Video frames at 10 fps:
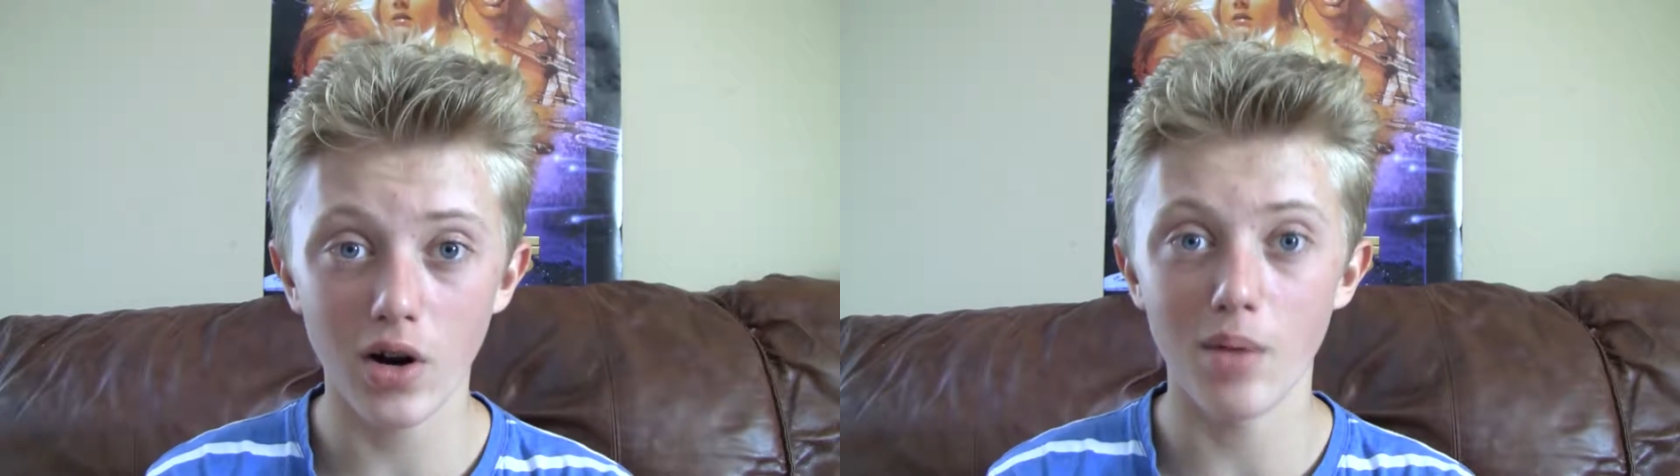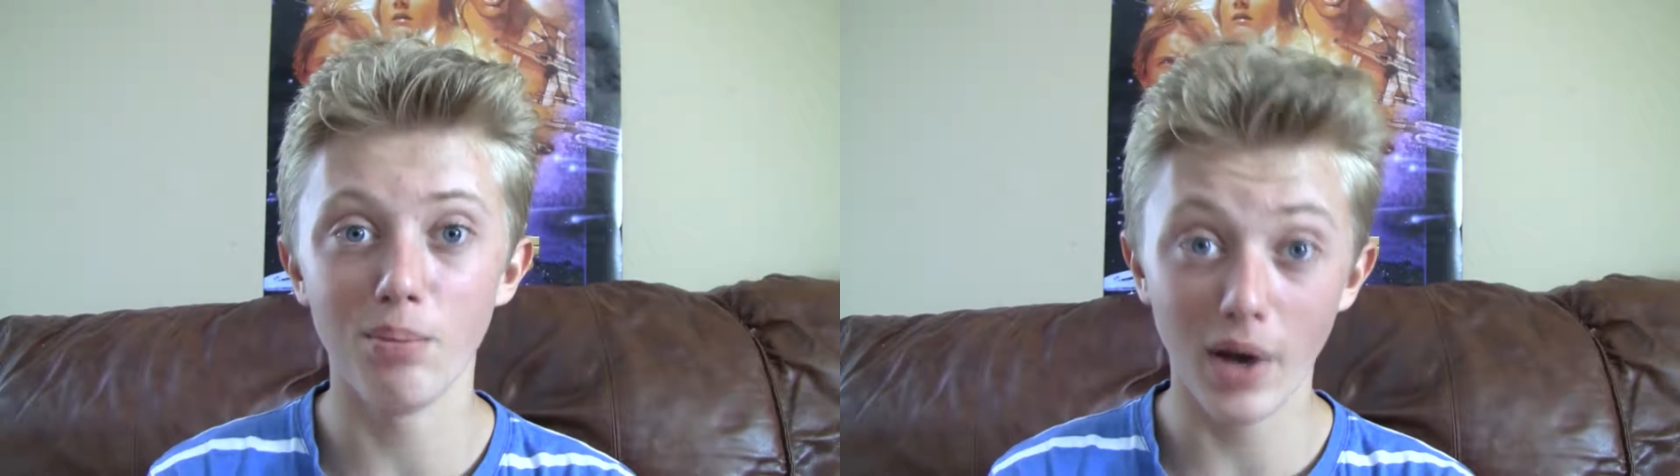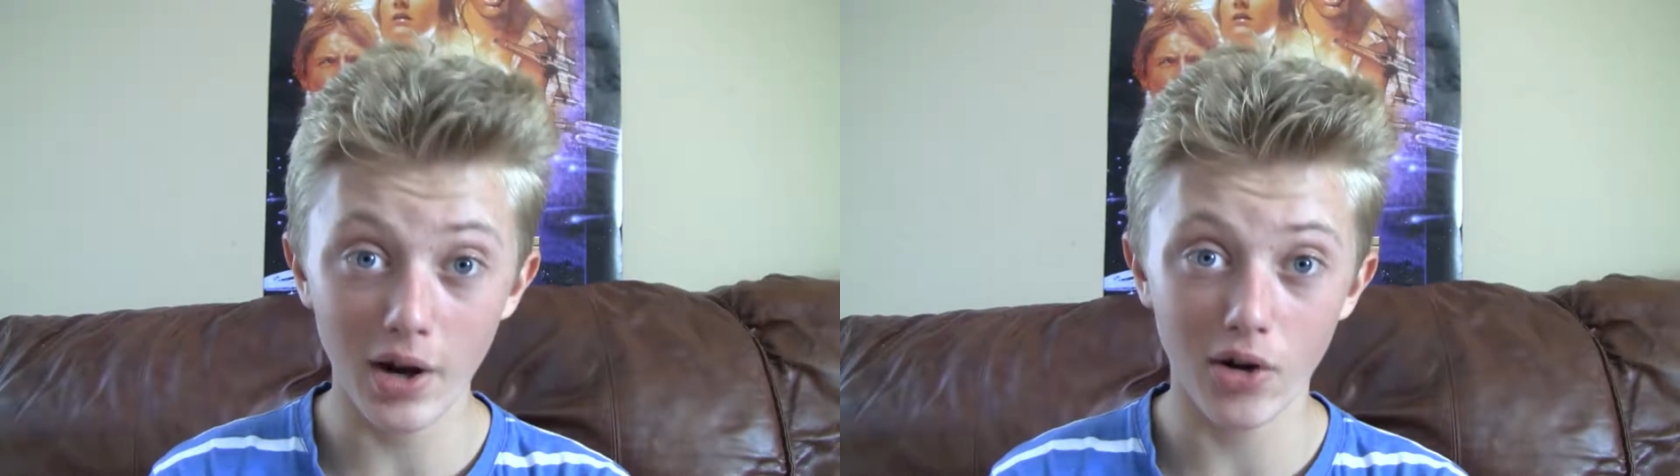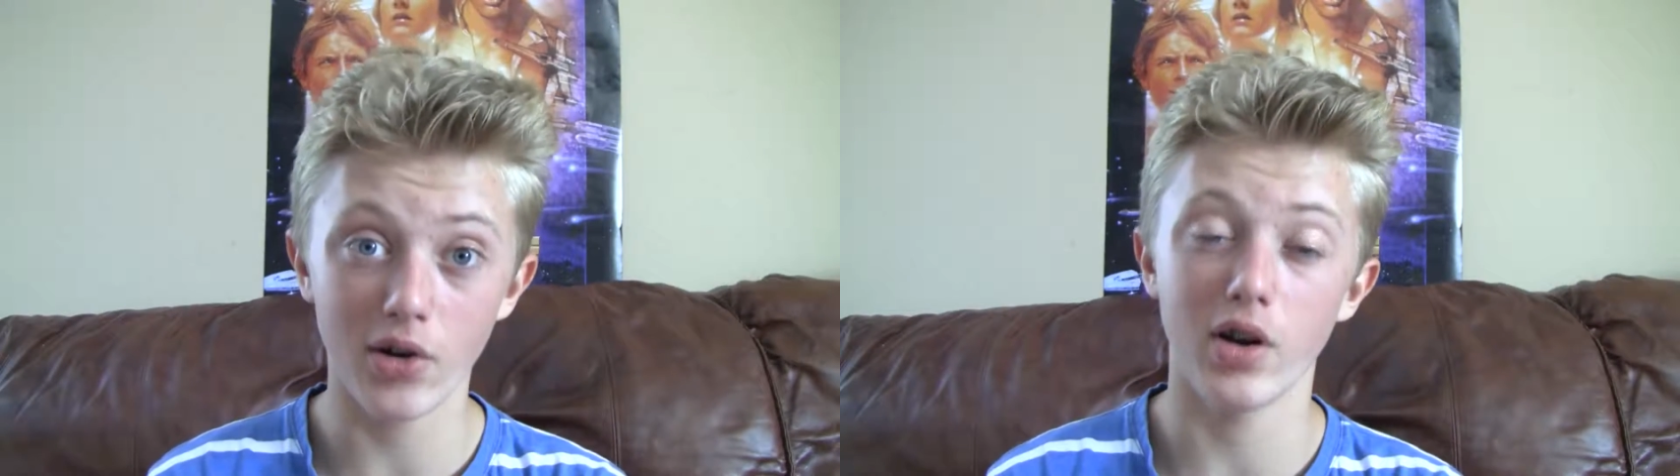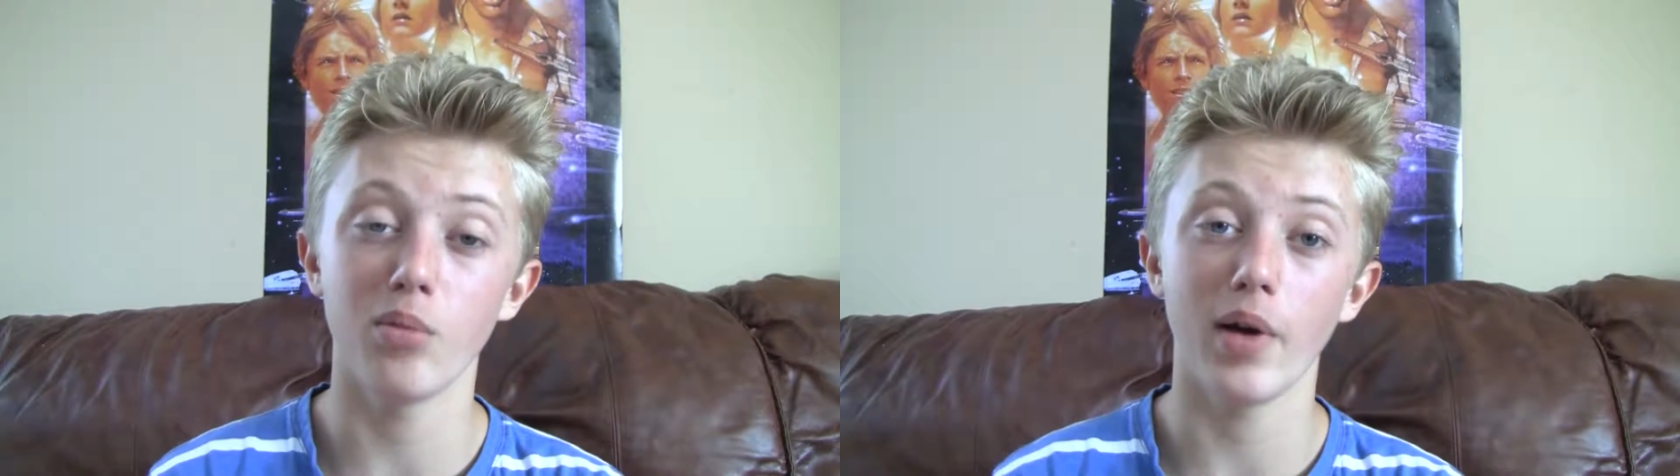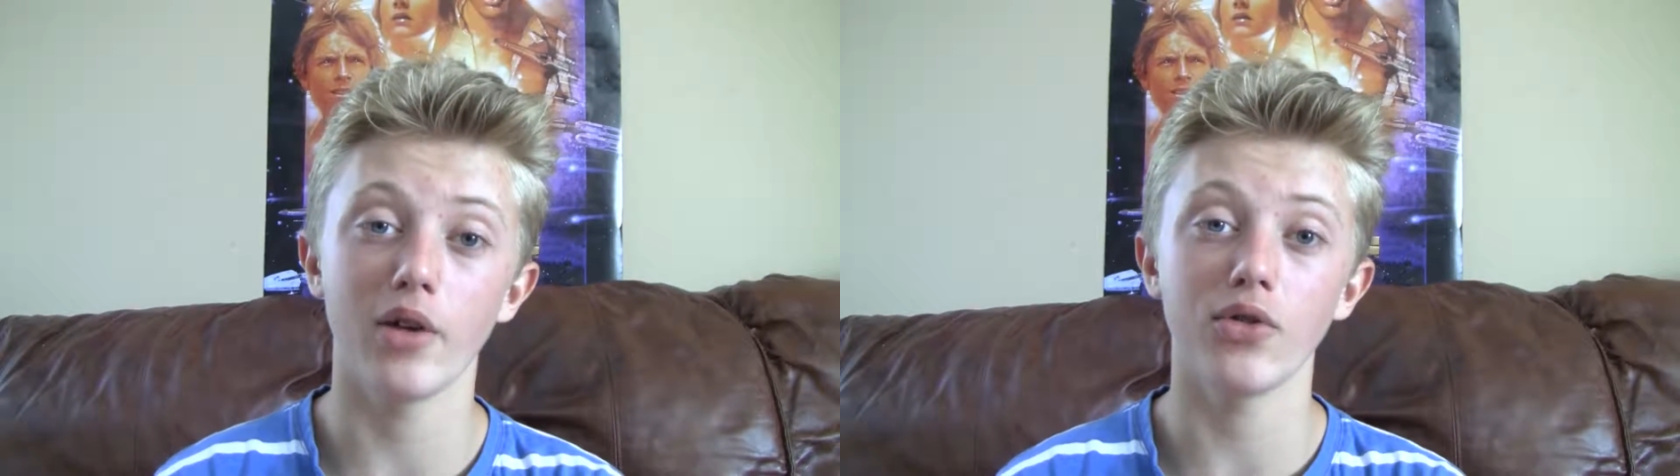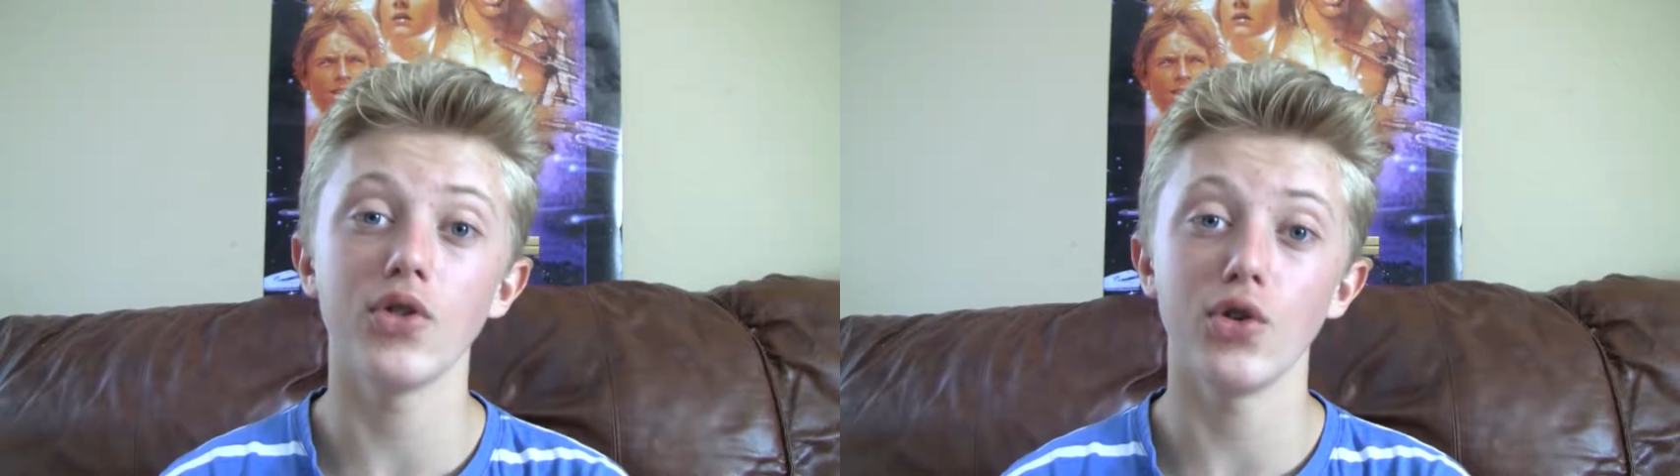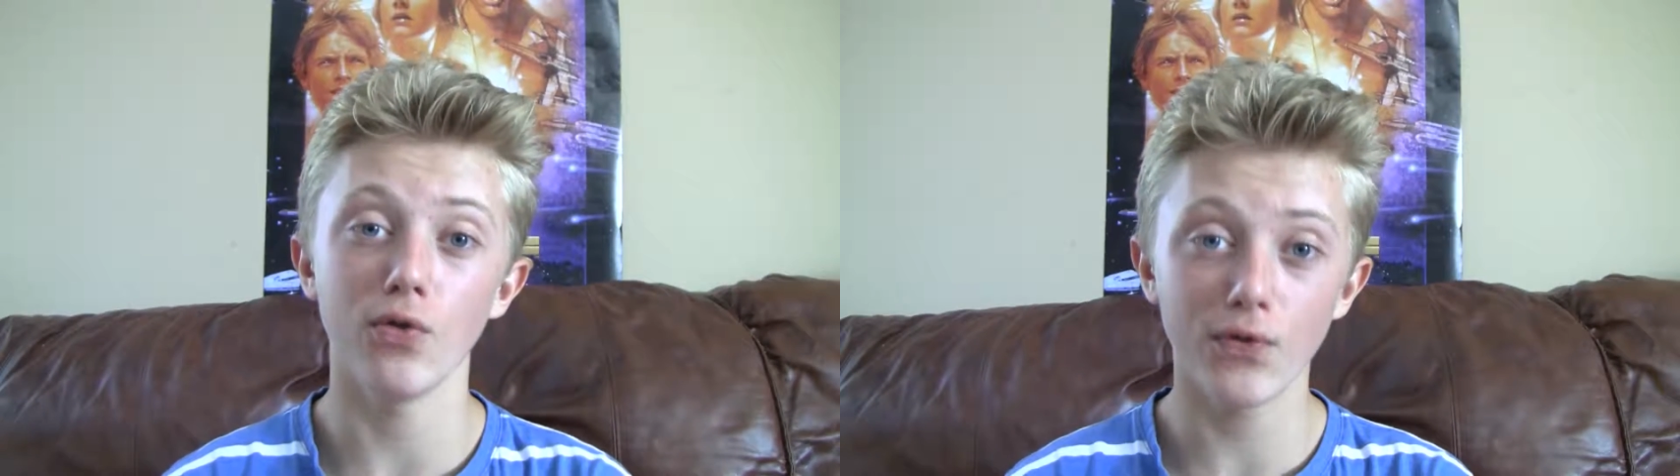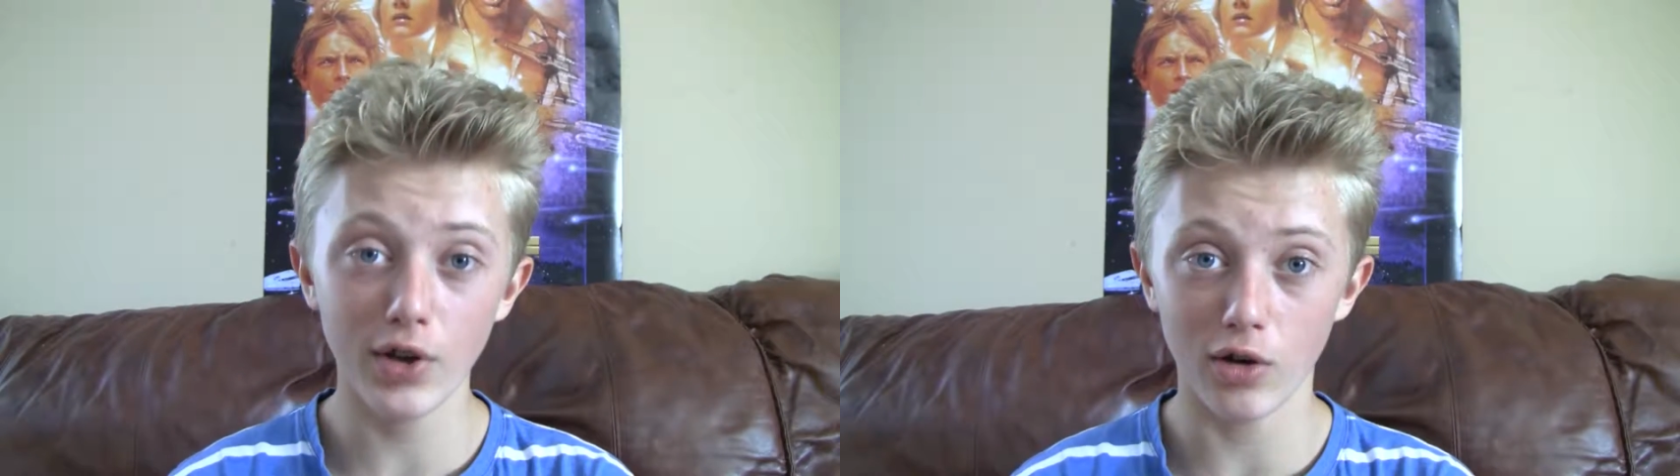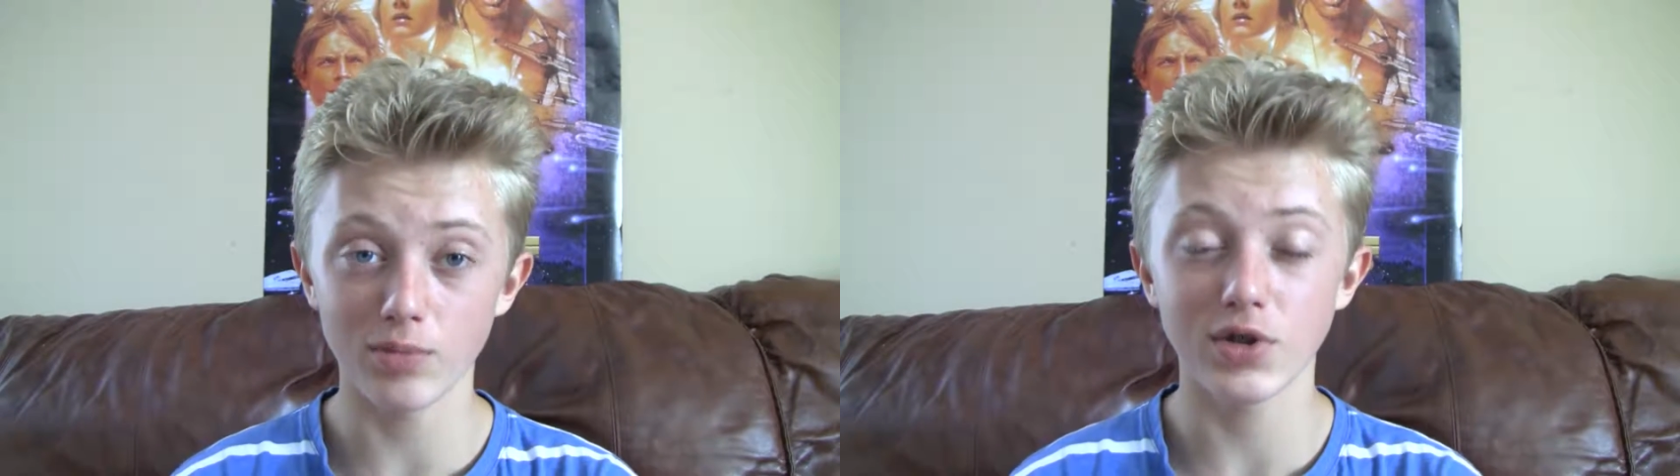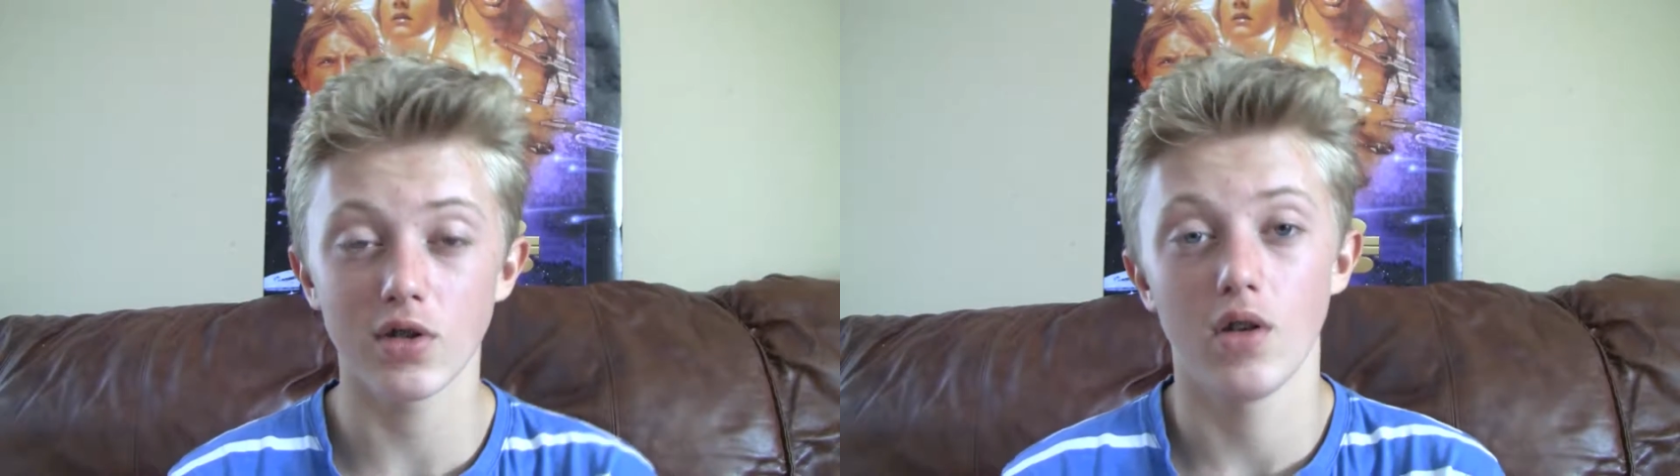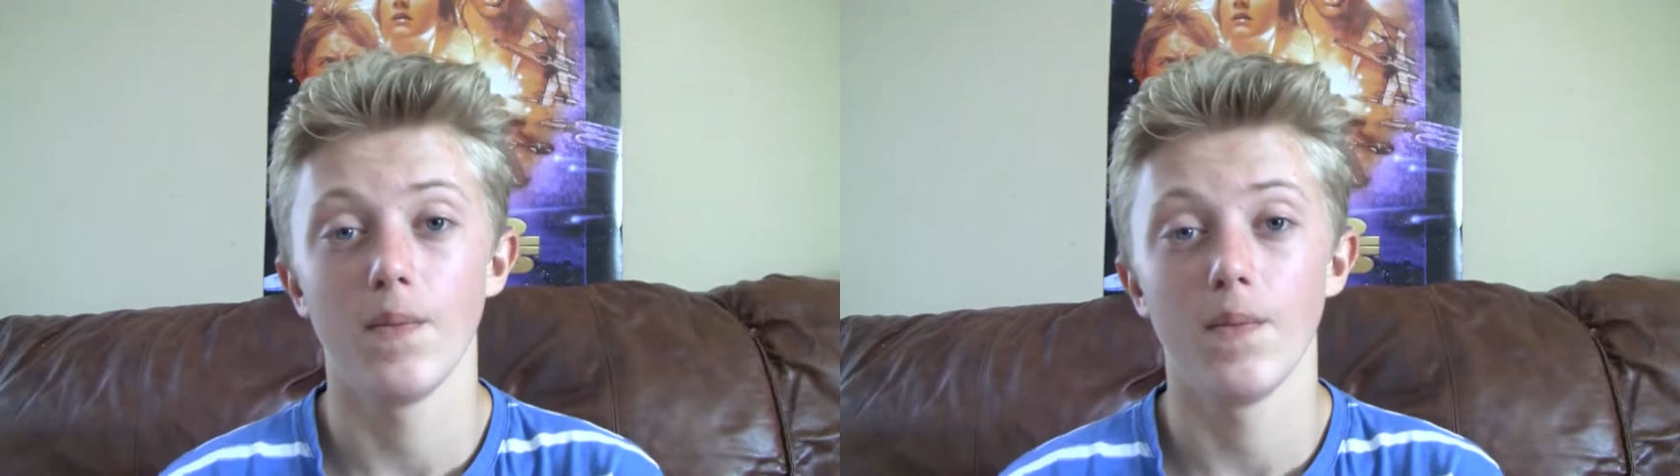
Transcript: and better and about the new films.